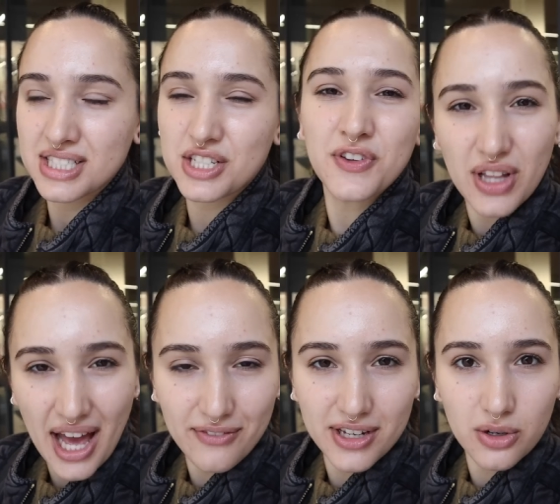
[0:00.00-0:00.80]
to feel
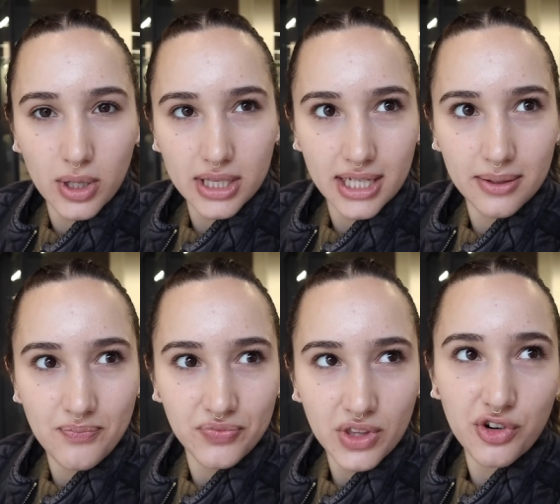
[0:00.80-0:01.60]
heavy and oily
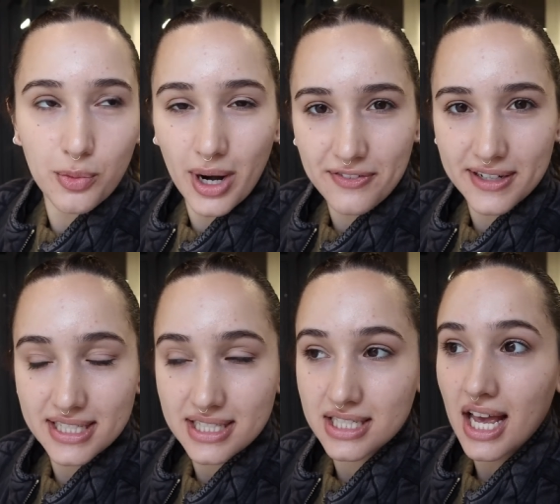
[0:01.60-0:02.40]
for
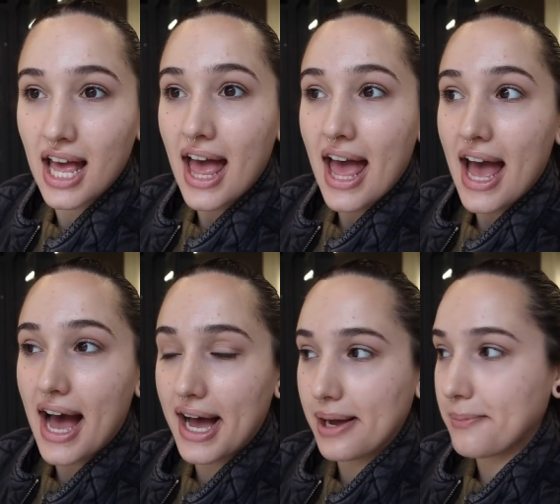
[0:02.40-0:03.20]
breakfast.
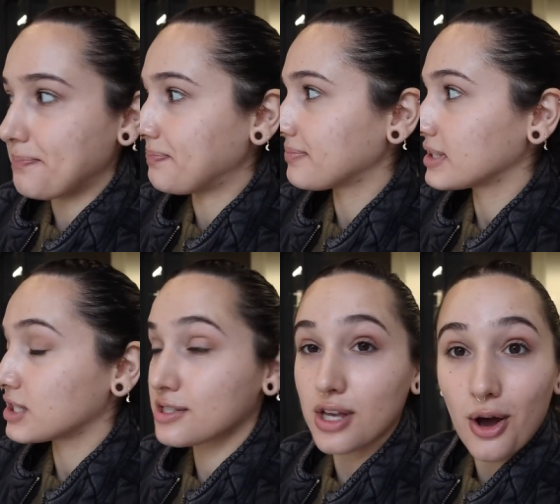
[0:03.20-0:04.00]
Um,
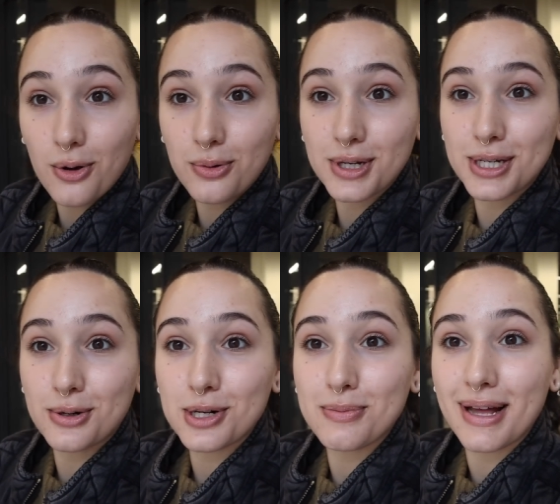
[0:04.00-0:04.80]
so, in
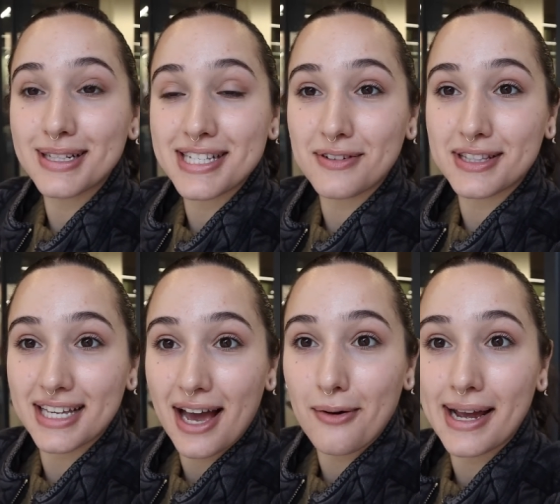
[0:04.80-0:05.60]
order to balance
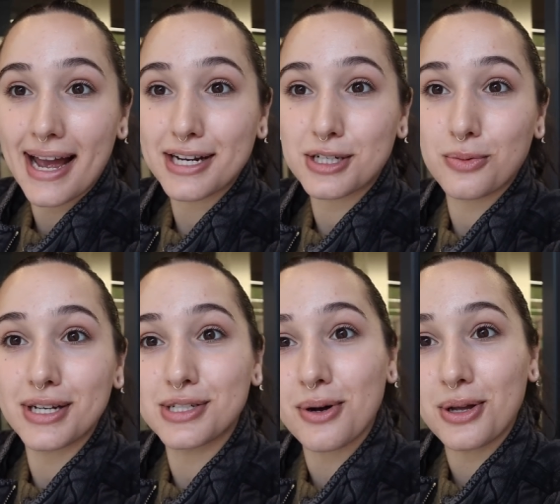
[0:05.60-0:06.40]
everything out, I actually
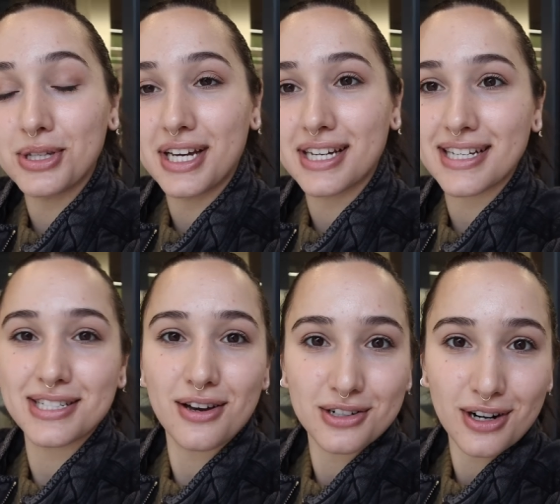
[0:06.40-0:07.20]
went into Aldi because I
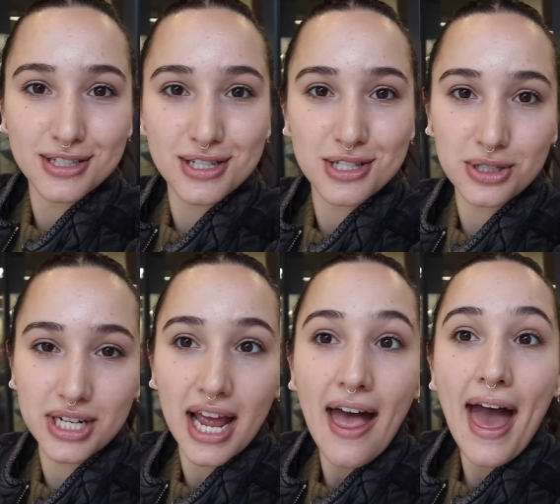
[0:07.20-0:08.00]
saw it across the
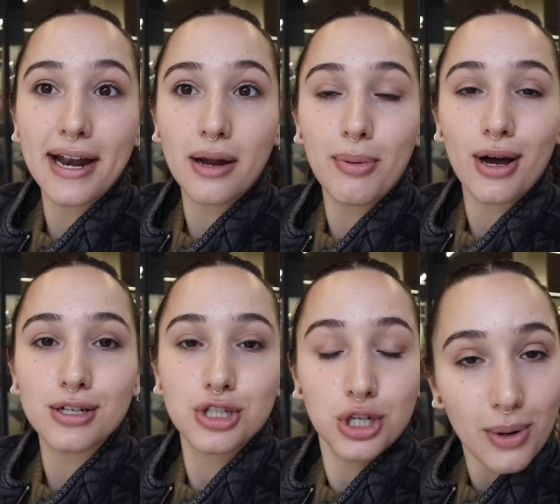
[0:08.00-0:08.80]
street and I bought
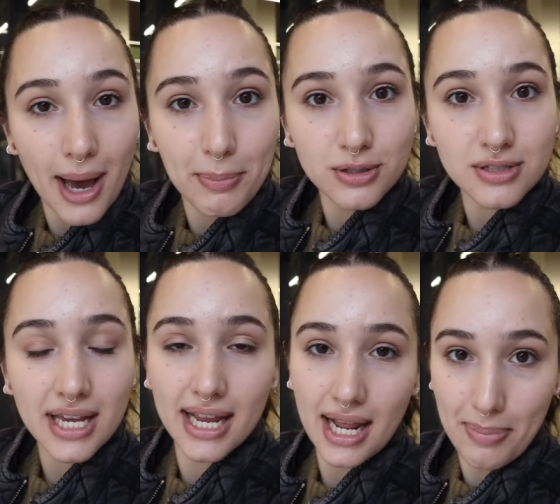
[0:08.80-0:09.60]
two apples
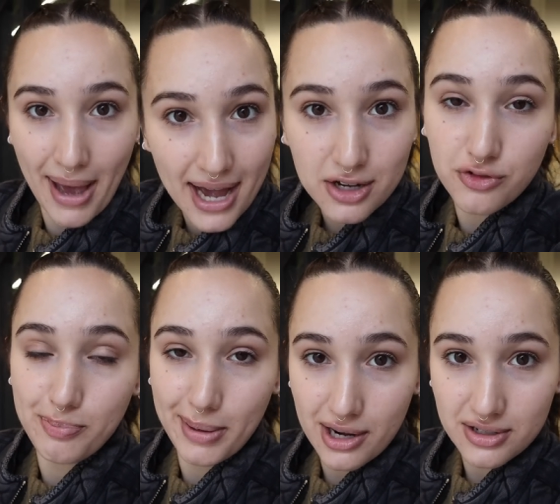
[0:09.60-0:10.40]
and a pack of
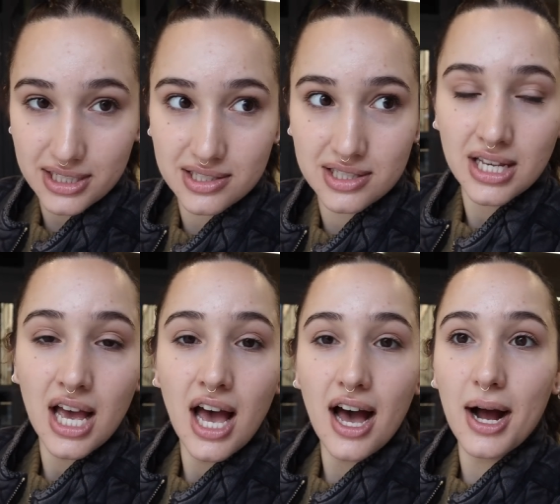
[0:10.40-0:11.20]
berries.
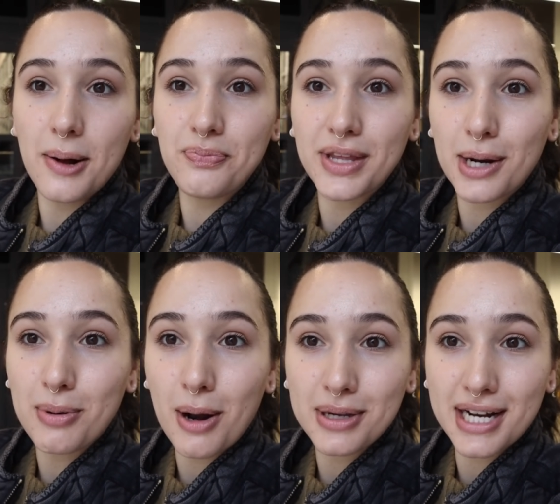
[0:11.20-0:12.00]
Um, and I'm
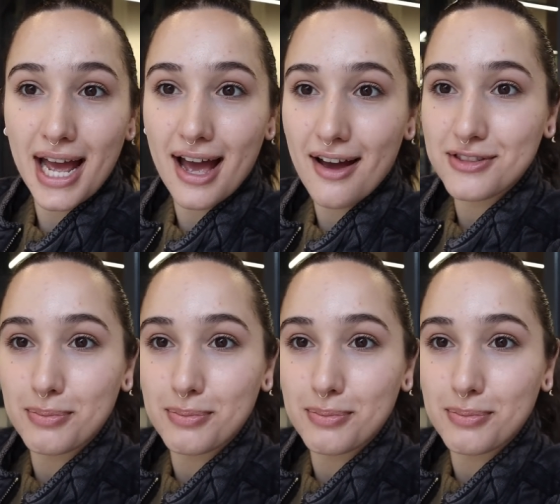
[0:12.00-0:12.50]
probably gonna have the